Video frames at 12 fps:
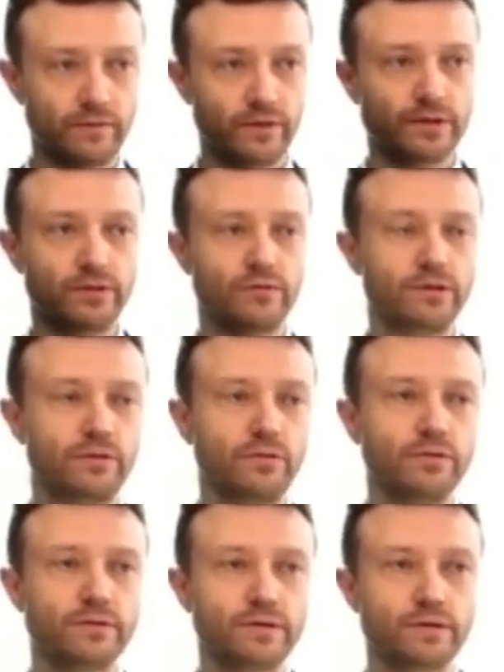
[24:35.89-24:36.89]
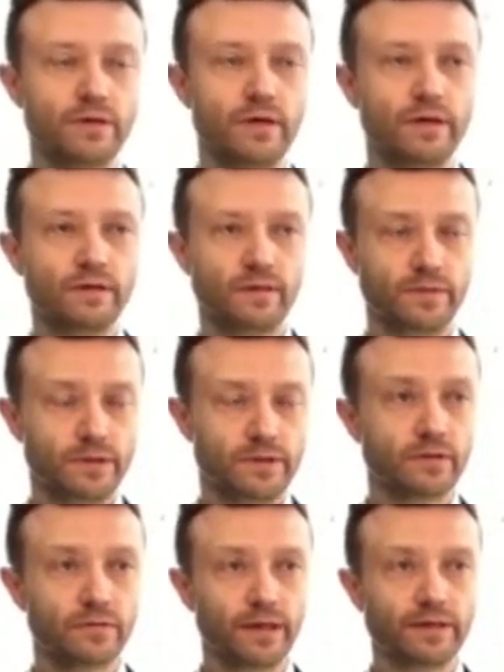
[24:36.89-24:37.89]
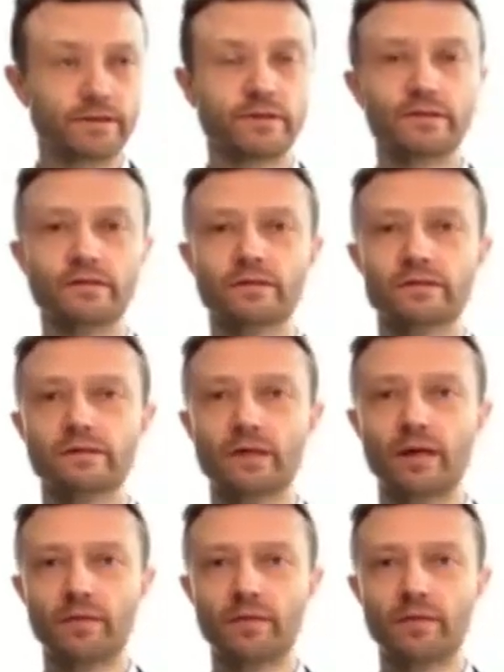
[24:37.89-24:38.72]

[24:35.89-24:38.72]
For interest and royalties, 10% rates is